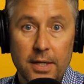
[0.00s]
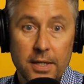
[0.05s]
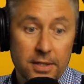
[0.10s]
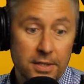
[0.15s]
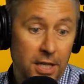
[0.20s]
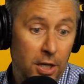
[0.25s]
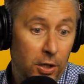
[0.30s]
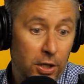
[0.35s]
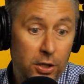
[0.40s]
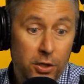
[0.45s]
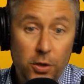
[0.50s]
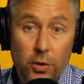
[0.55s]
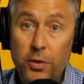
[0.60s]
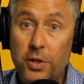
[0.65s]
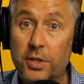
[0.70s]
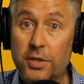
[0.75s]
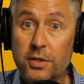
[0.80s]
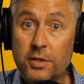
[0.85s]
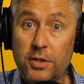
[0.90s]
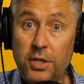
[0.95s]
See, you can do
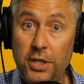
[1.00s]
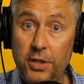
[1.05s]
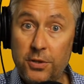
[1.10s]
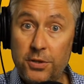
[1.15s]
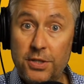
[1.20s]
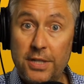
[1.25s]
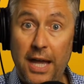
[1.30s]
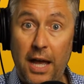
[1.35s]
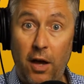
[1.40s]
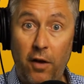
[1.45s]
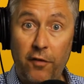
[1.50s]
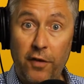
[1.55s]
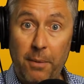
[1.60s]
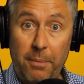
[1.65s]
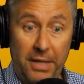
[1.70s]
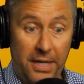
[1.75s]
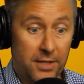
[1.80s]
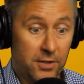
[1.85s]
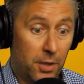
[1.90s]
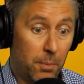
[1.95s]
this to yourself. I
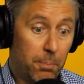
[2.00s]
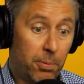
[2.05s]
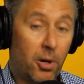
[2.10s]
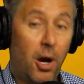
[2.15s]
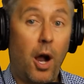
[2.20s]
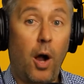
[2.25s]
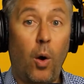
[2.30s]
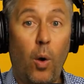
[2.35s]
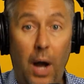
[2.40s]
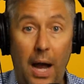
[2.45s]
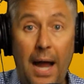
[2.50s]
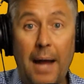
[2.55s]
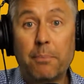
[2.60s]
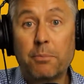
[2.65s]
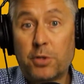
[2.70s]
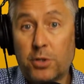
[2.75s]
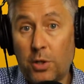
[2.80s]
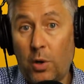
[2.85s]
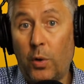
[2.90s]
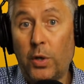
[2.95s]
mean, as a pro, I'm
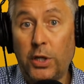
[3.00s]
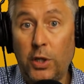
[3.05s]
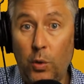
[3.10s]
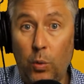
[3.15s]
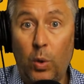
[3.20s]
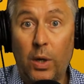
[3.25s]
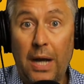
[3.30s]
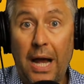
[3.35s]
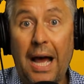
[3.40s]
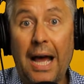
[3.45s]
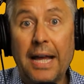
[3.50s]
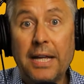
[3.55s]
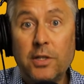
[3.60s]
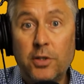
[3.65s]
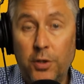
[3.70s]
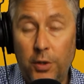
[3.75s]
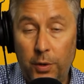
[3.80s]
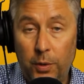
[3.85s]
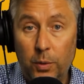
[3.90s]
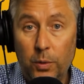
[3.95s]
showing you what I
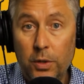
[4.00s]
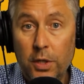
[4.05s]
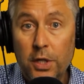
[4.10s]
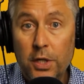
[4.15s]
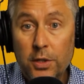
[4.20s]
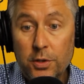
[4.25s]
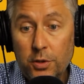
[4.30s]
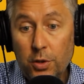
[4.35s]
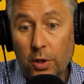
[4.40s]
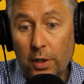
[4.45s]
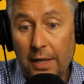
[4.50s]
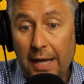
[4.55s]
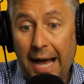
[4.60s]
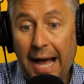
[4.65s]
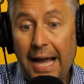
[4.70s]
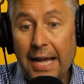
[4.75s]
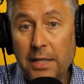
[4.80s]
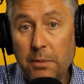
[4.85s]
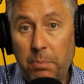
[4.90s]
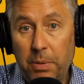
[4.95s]
do to
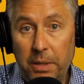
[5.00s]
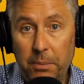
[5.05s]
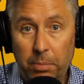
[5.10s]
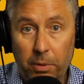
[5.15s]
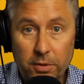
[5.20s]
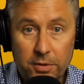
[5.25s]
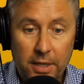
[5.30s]
guide people.